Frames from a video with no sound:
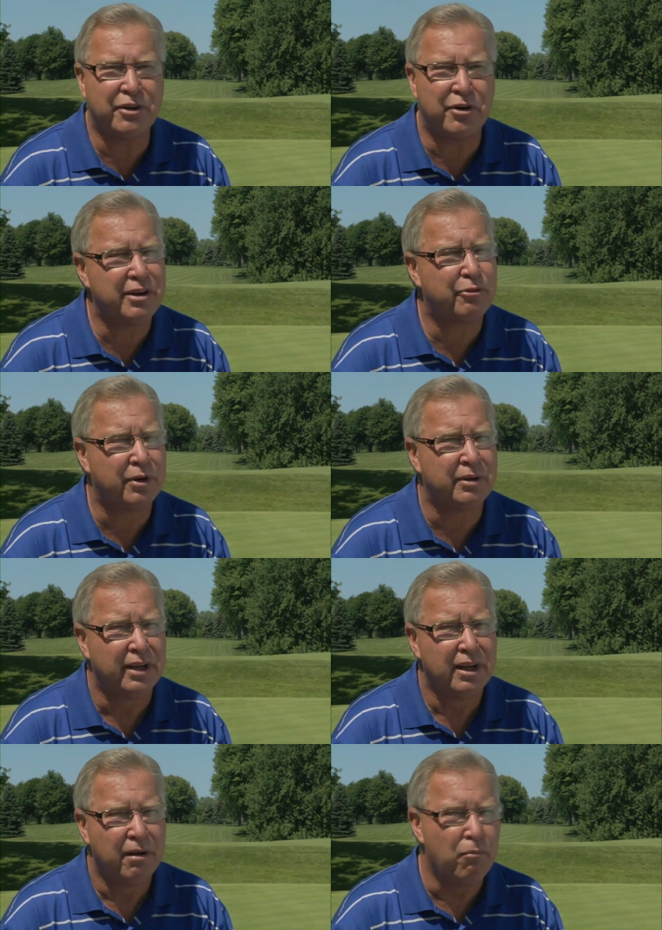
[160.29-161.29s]
there are different
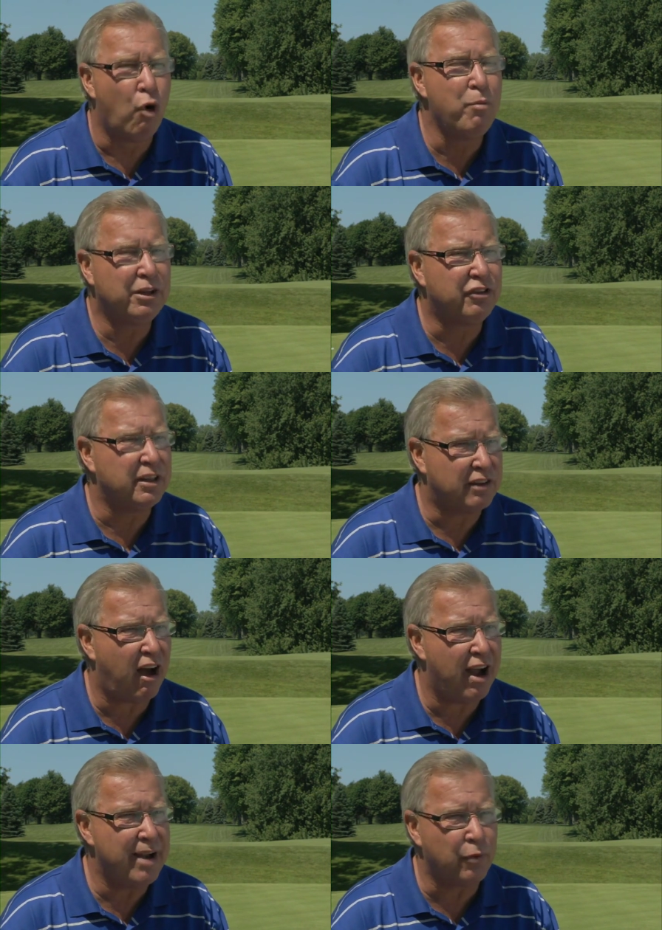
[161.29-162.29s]
moments in
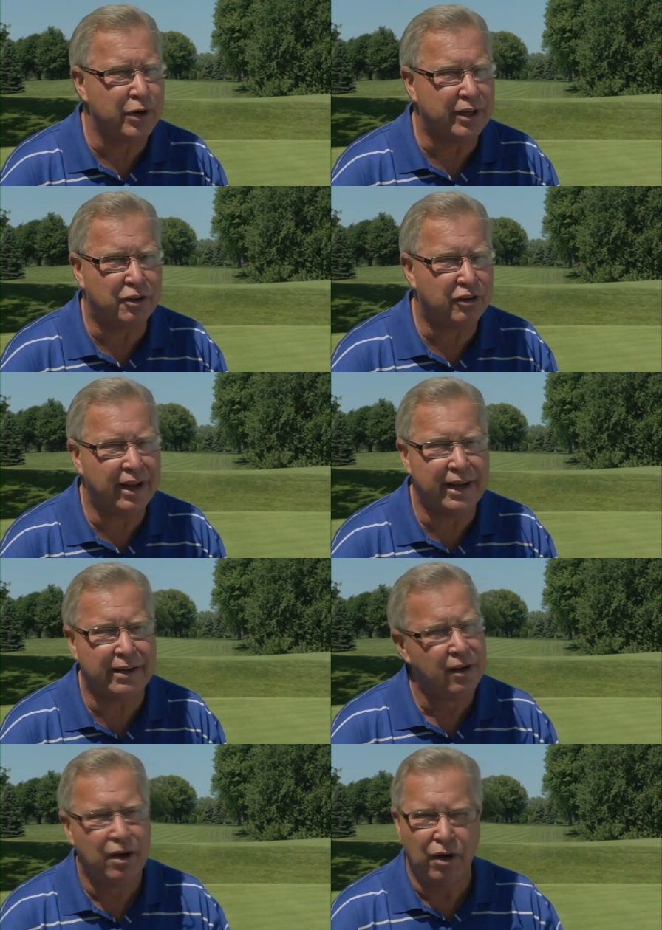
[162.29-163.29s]
time where you could say,
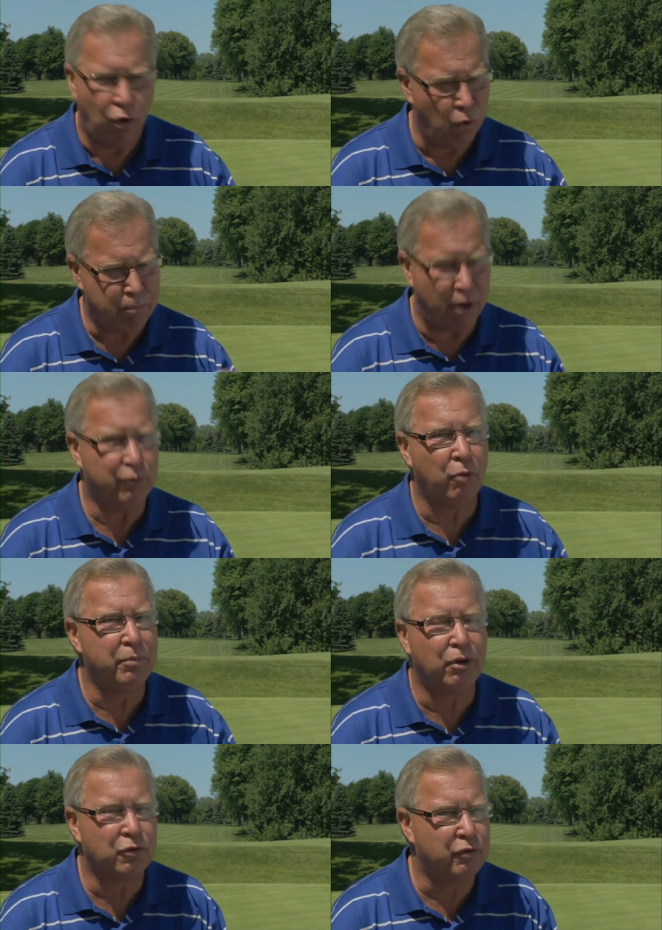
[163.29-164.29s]
Buffalo
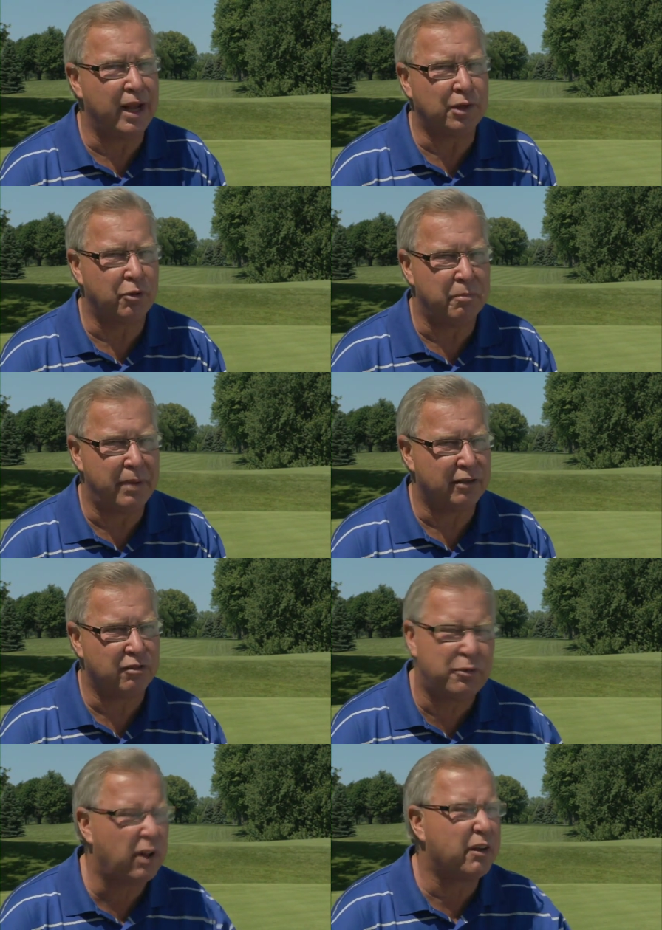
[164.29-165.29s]
Bills fans were the
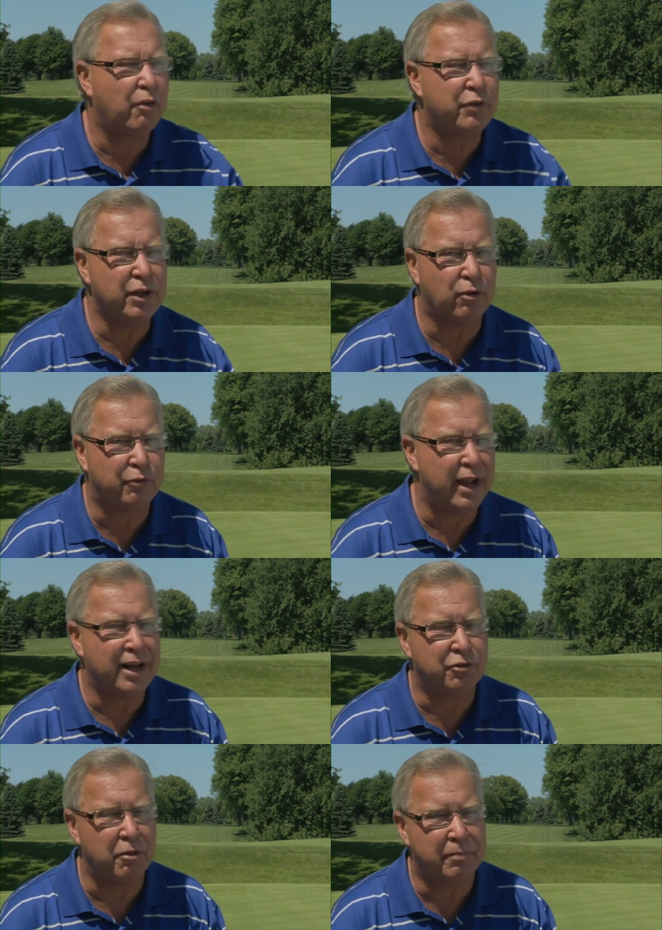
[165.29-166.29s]
best. Philadelphia Eagle
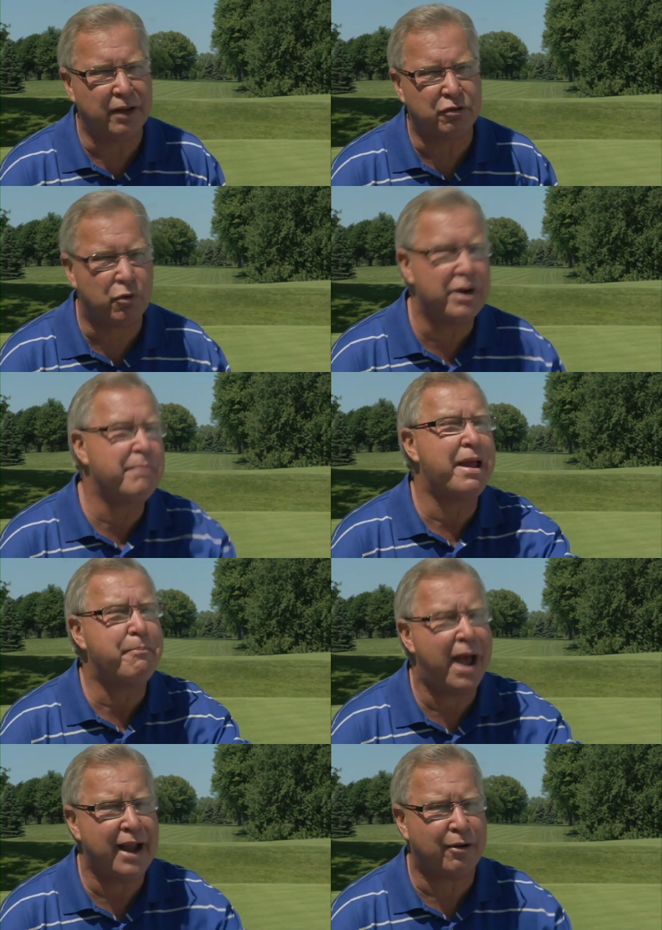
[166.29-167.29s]
fans are the best. Green Bay
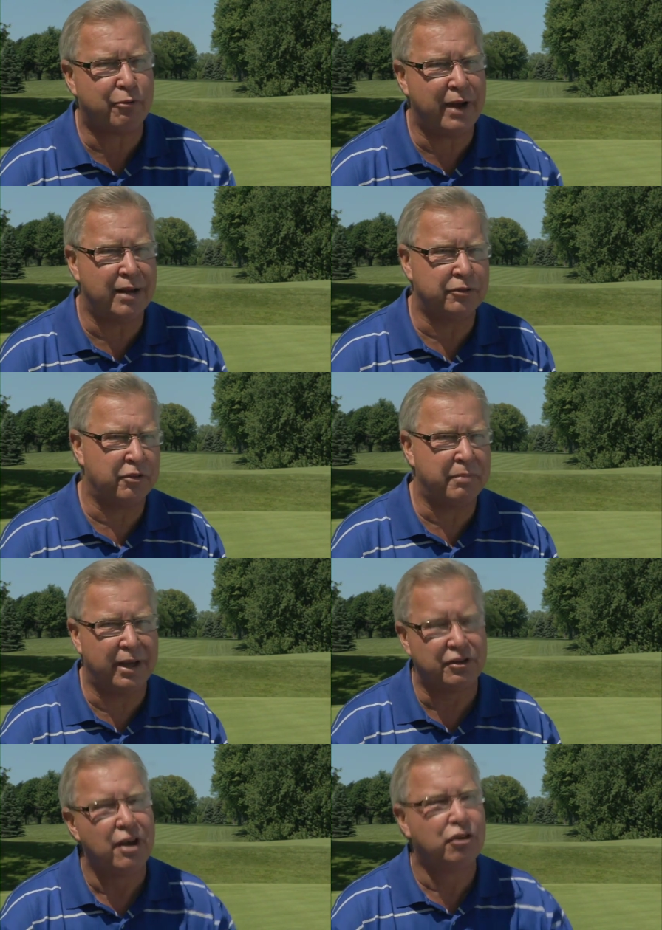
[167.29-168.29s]
Packer fans are the
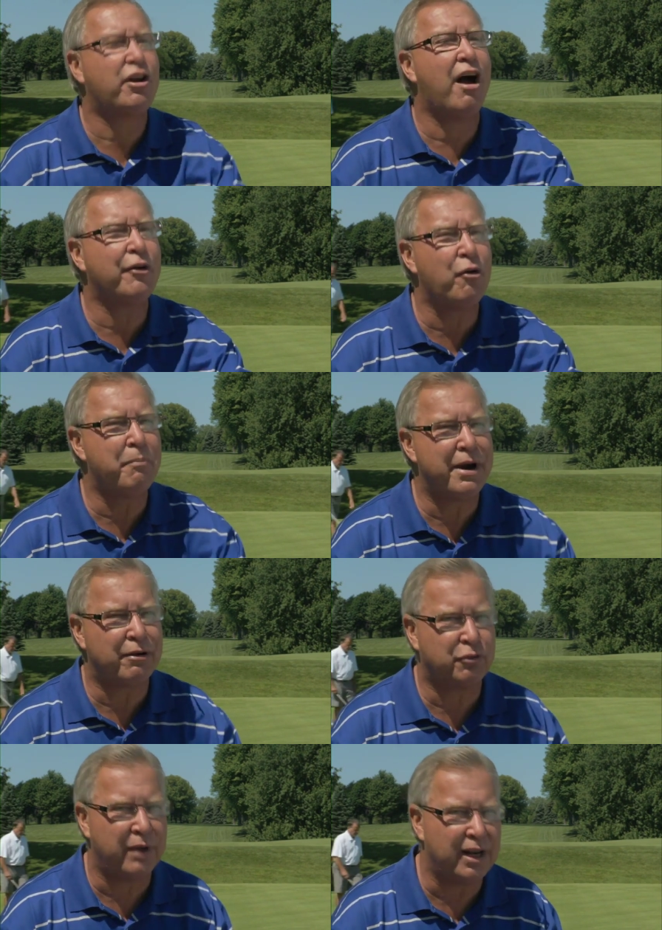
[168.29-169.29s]
best. Chicago
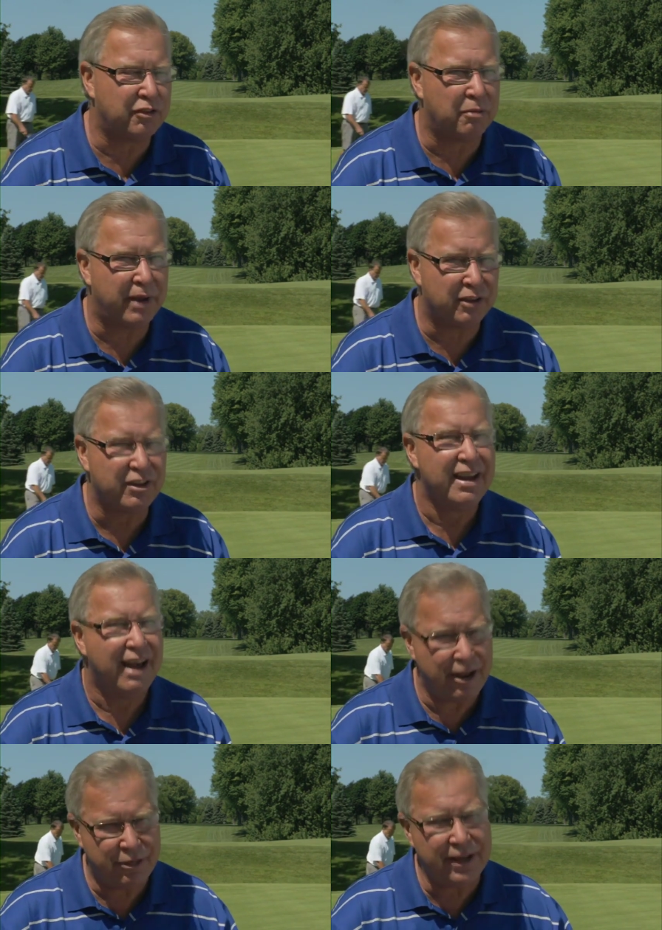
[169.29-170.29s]
Bears fans are the best.
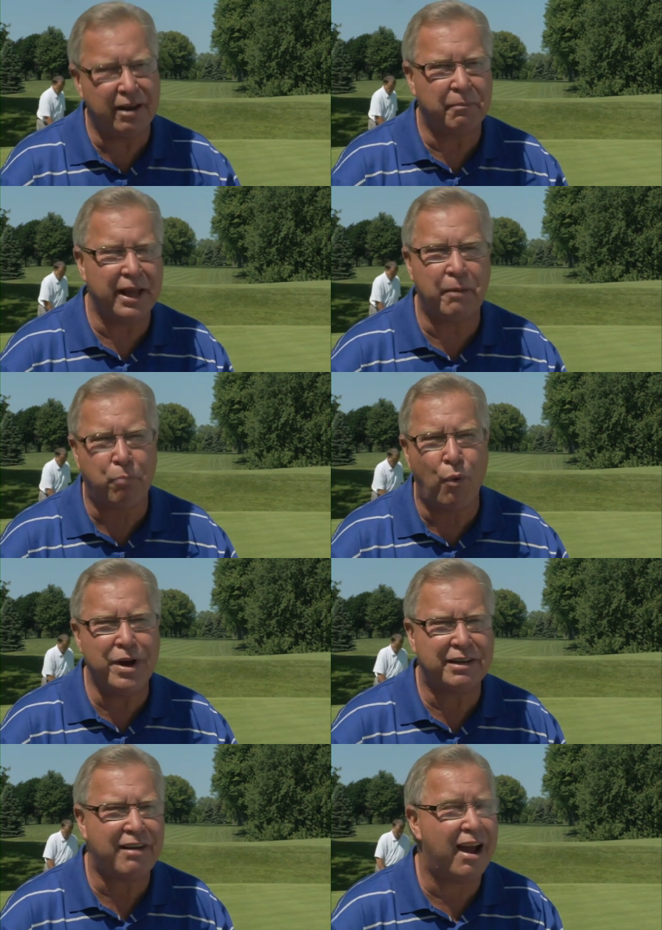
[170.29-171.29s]
I think at a
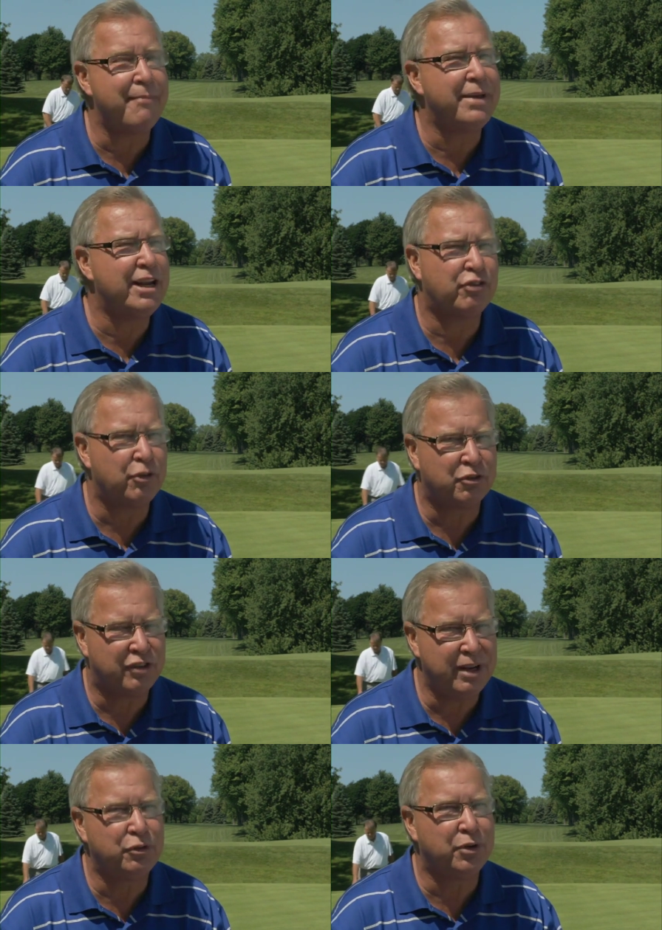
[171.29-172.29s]
point in time, each of those
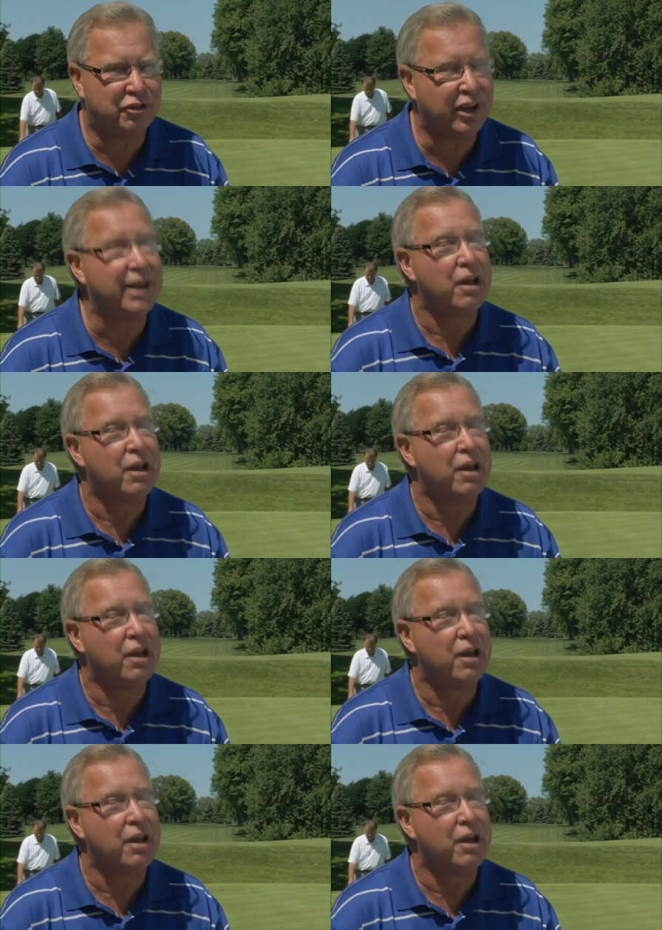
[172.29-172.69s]
teams you could say,